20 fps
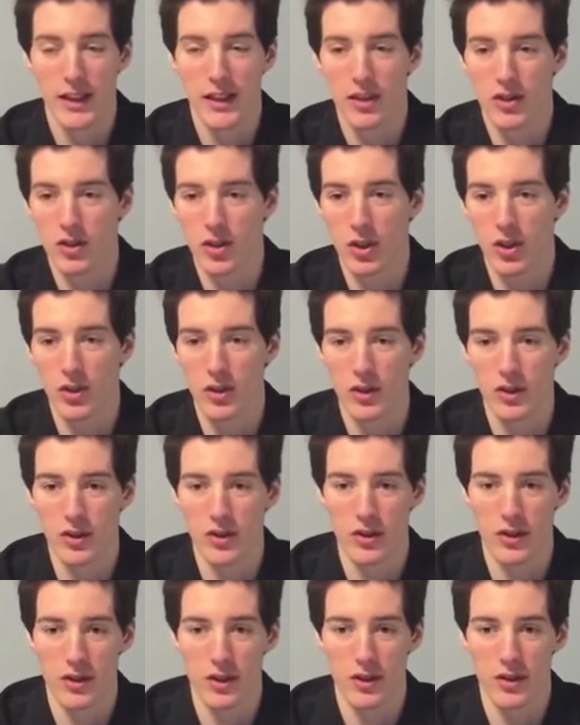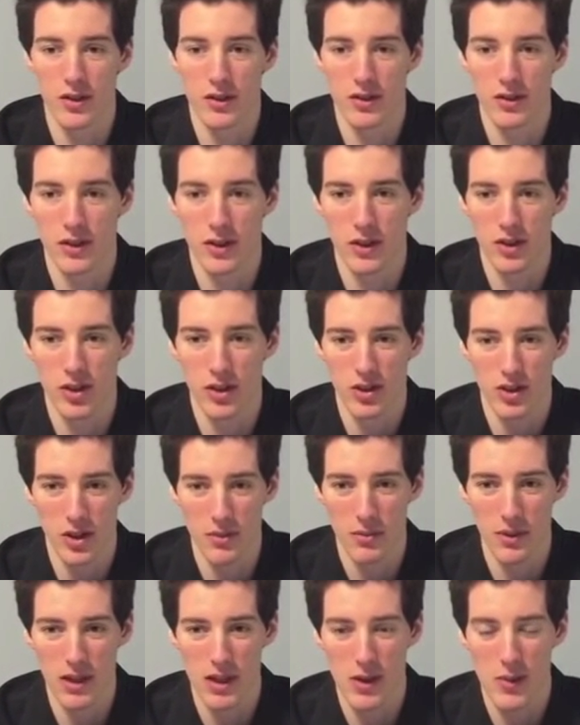So it's just
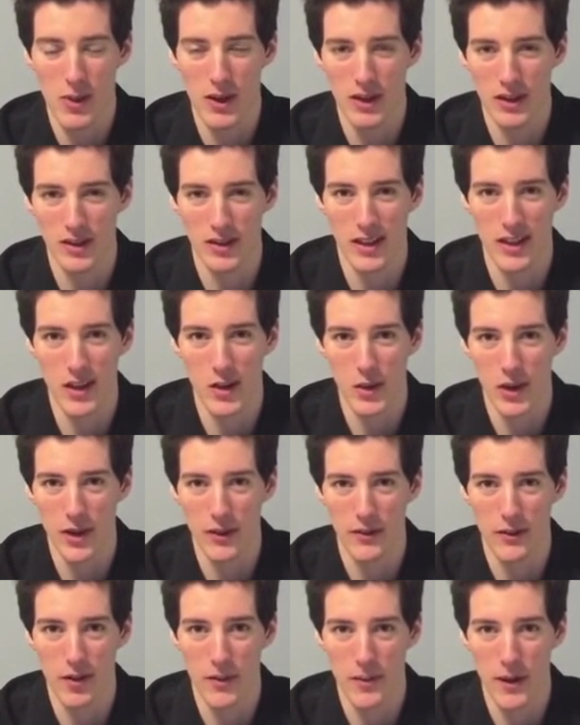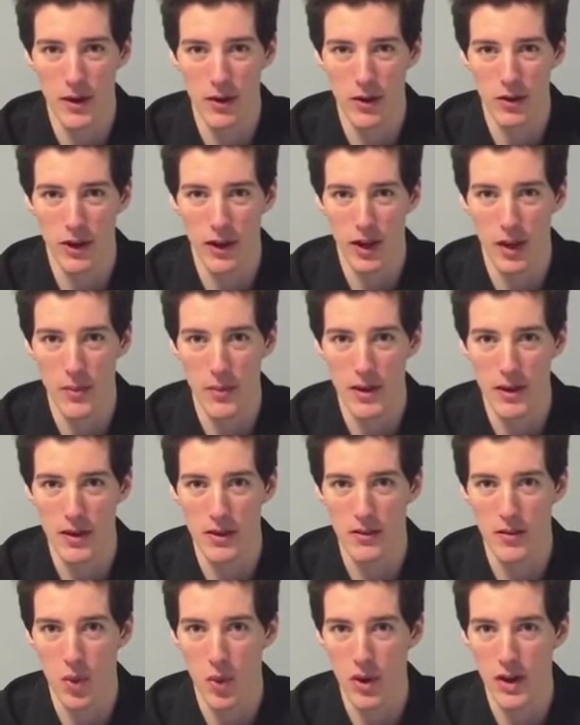something you want to stay away from. I would recommend
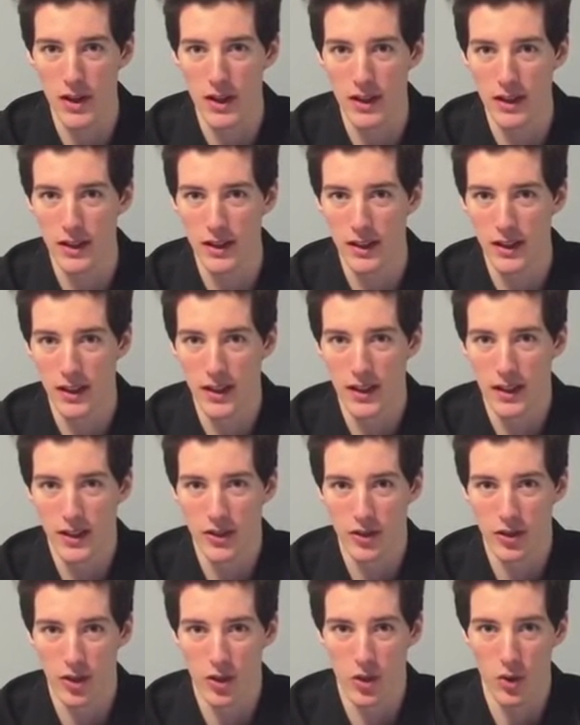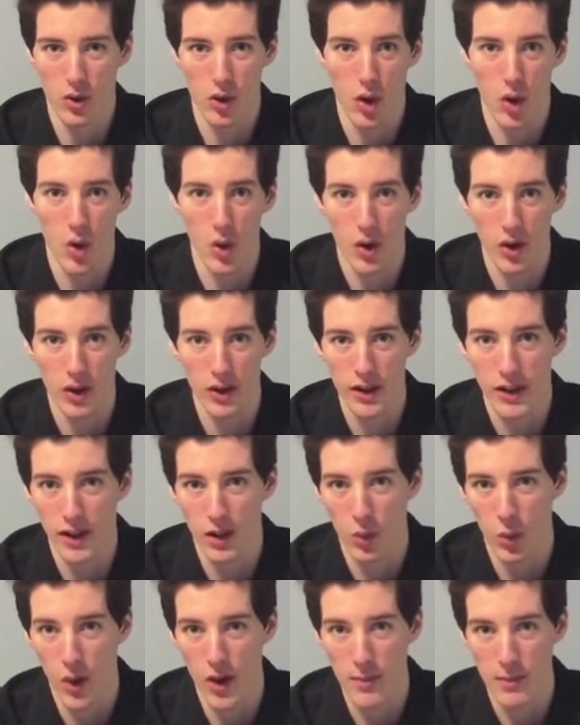avoiding it. So corn
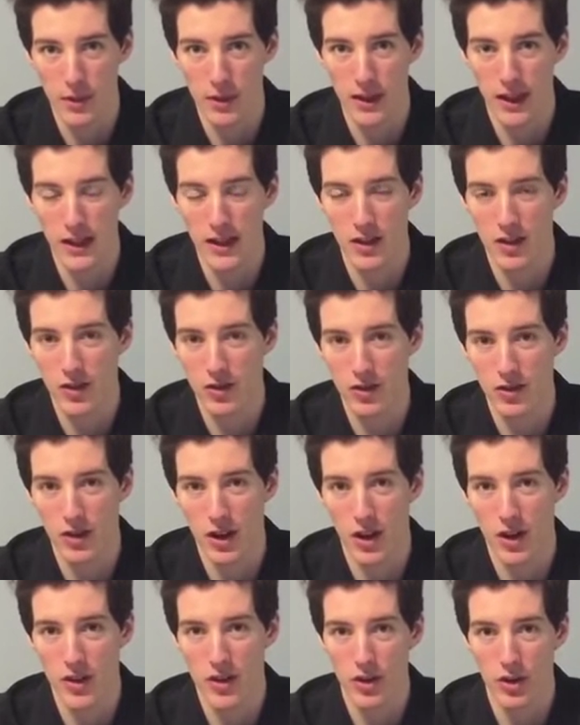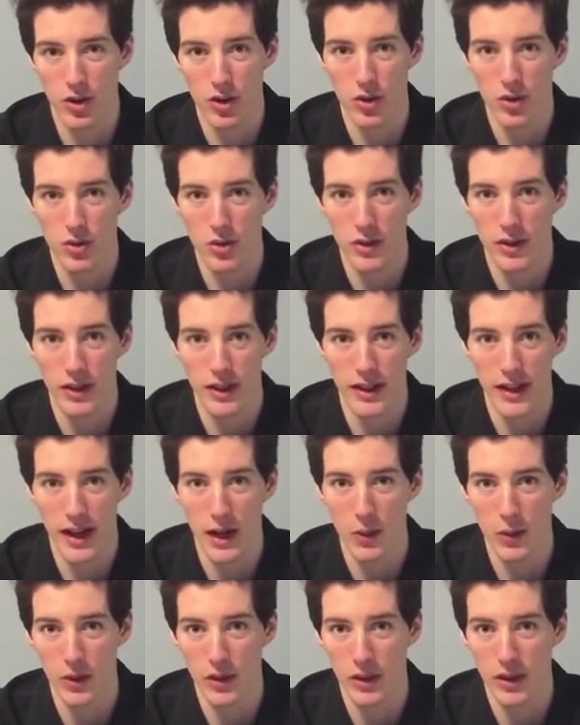and white potatoes are the two that
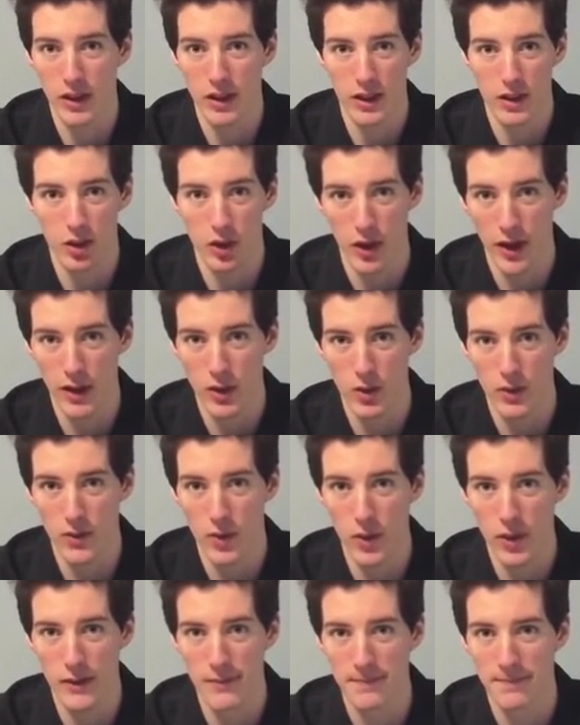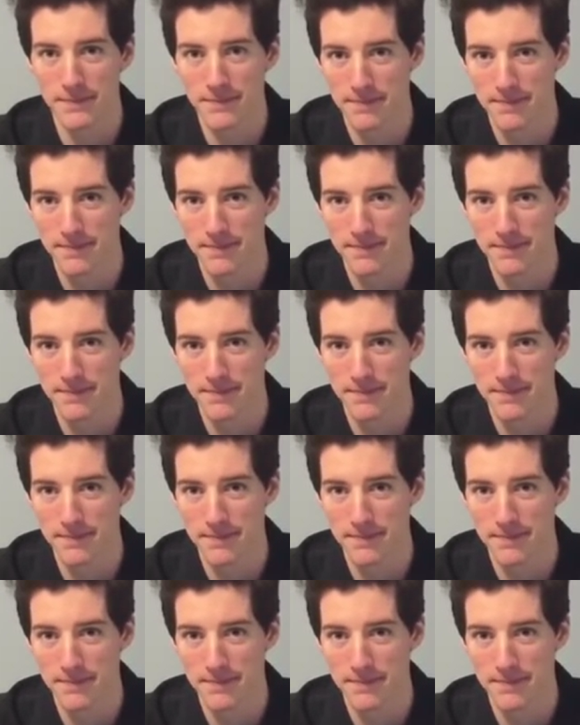I would try to avoid.